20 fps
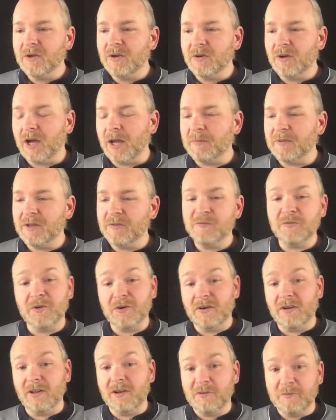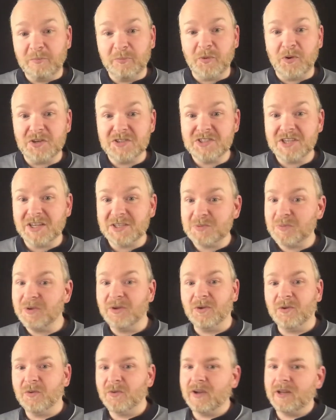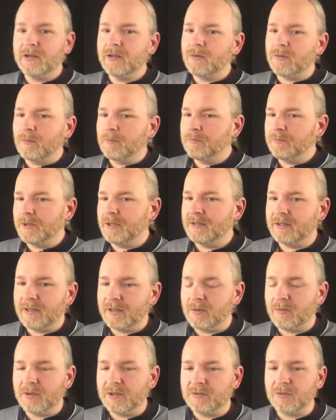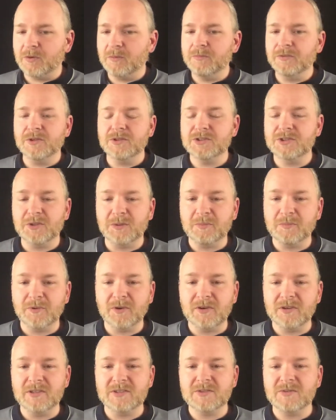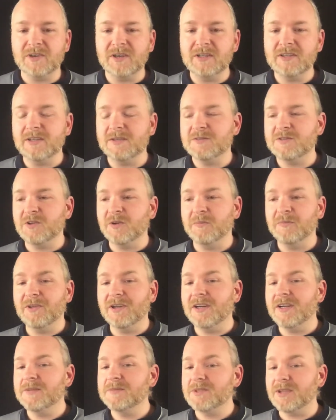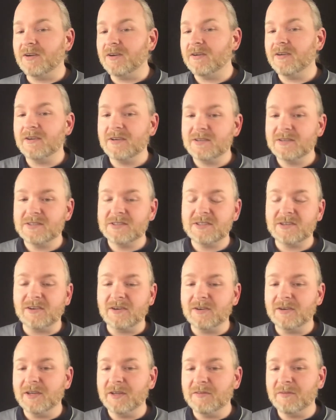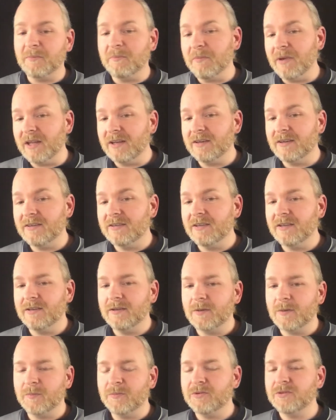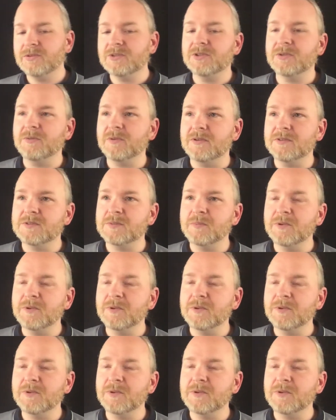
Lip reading: I mean, for a lot of projects, we're already competing with commercial products, right? And sometimes ours are even better than the commercial ones.